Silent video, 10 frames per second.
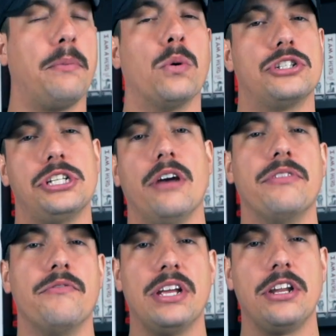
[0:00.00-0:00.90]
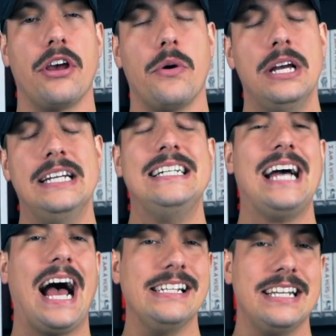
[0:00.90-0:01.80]
portion of the video,
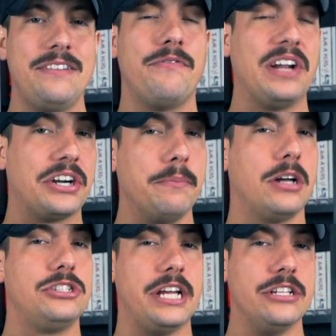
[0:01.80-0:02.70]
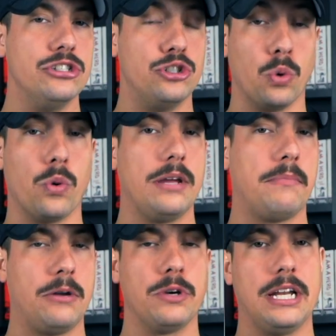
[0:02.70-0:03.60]
I did very much enjoy
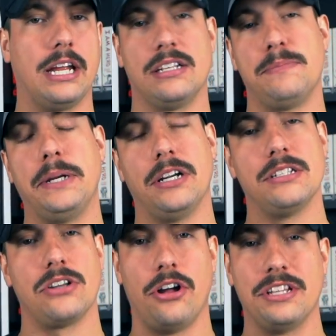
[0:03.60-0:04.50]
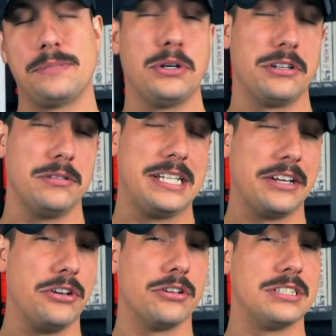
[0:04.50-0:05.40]
my reading experience on this
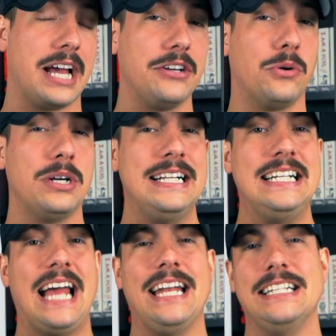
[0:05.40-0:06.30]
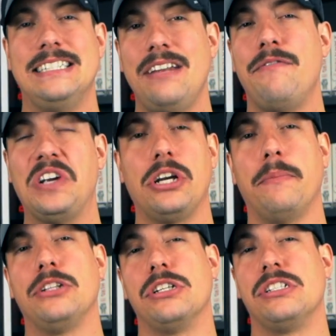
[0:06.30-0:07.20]
particular title, and it did very
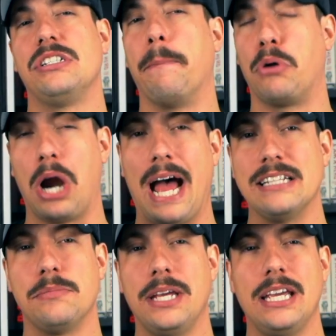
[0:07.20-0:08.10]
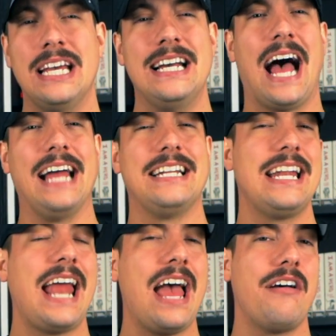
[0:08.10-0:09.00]
much surprise me. I
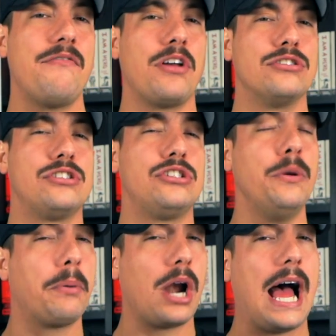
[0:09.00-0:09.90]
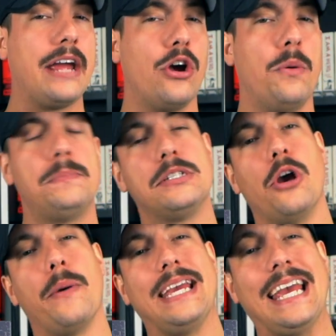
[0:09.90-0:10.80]
didn't have super high hopes
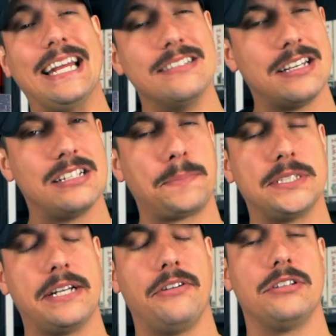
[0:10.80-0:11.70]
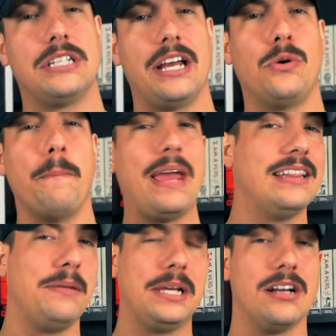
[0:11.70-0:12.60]
going into this particular title,
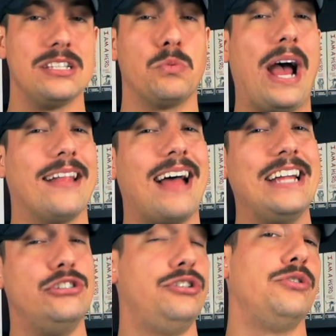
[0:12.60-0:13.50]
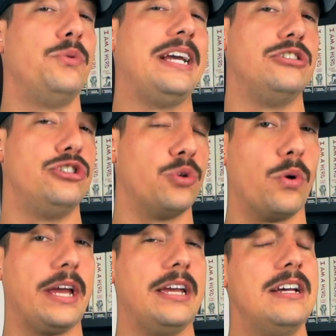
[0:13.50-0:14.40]
mainly because while I do
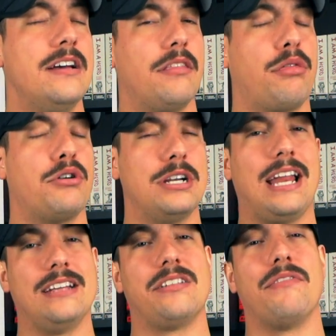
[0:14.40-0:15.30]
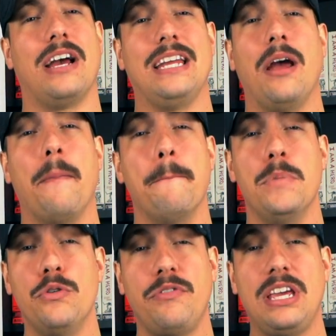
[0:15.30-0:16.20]
enjoy the 30 Days of Night
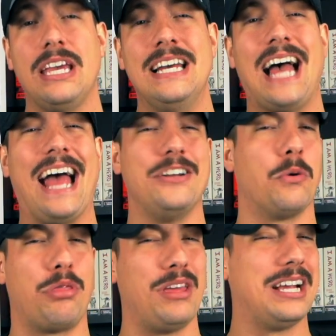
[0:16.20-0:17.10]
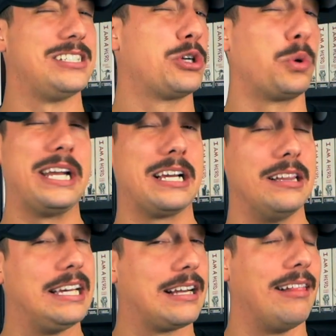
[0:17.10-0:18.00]
movie, I don't think it's
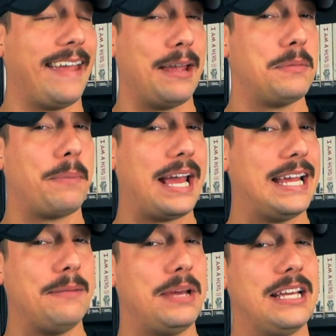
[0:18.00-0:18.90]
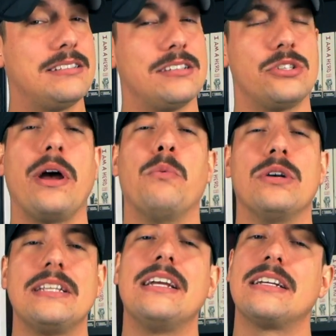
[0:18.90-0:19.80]
critically acclaimed by any means, so I
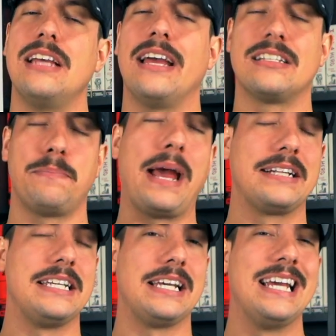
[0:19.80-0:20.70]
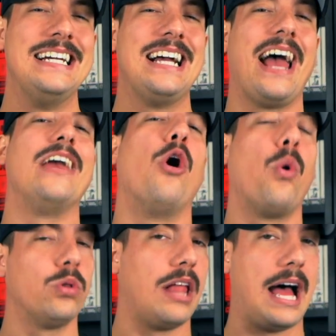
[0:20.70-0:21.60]
wasn't expecting a
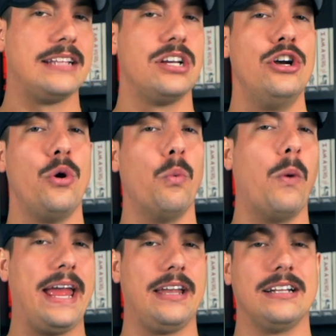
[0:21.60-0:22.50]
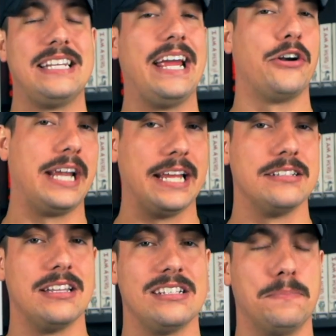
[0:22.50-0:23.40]
whole lot when tearing
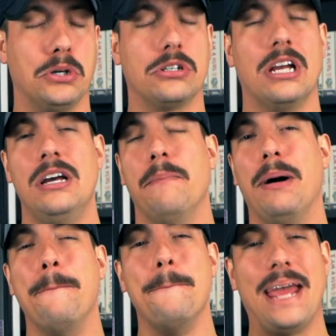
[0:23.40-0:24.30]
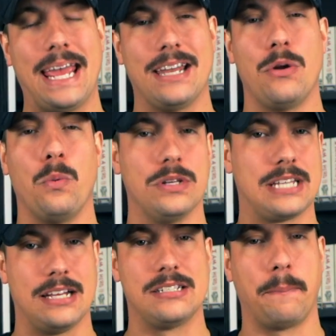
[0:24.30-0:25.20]
into this book, but man, was
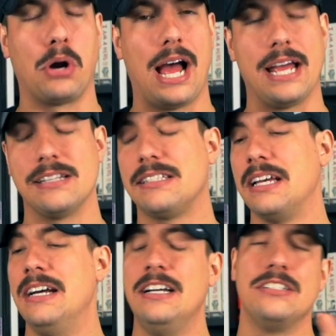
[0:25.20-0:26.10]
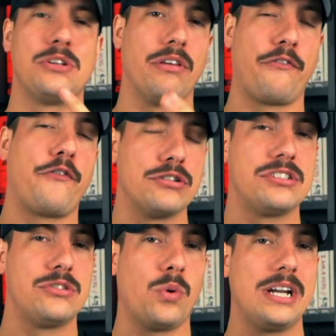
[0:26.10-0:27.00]
I surprised. So the first
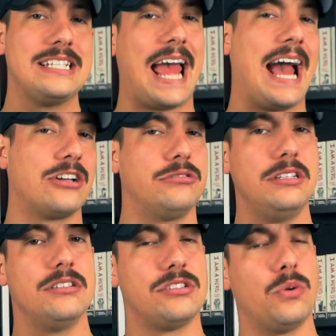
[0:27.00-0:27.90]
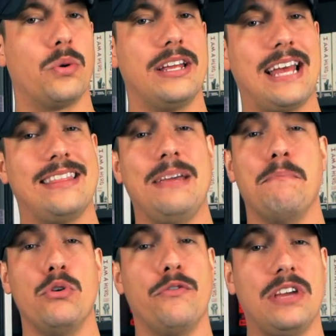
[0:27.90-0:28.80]
story is actually the story that the
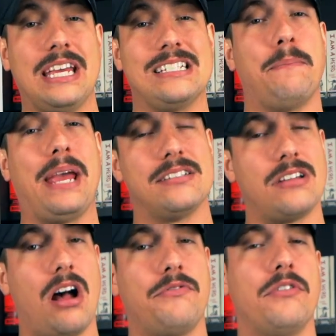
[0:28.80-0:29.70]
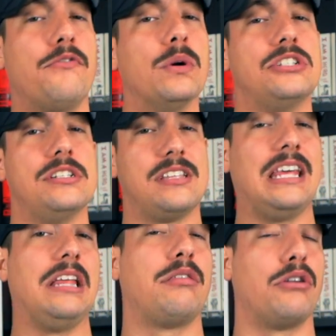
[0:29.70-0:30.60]
movie is based off of, which is
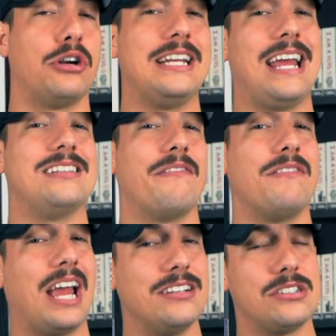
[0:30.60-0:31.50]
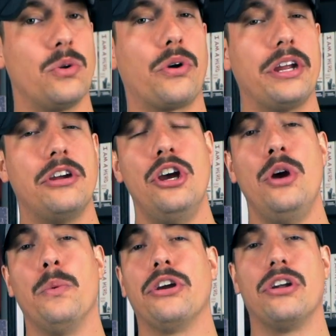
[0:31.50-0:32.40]
the 30 Days of Night story,
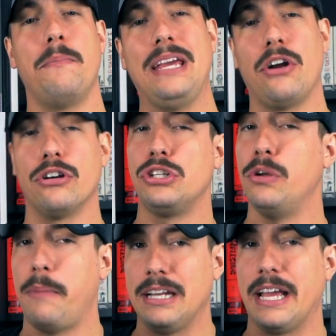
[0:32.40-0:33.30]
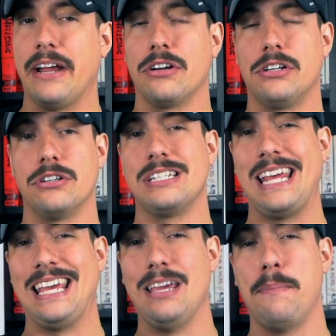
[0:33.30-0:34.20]
where you're going to meet our two main characters,
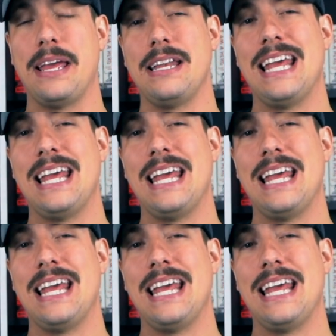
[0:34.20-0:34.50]
Eben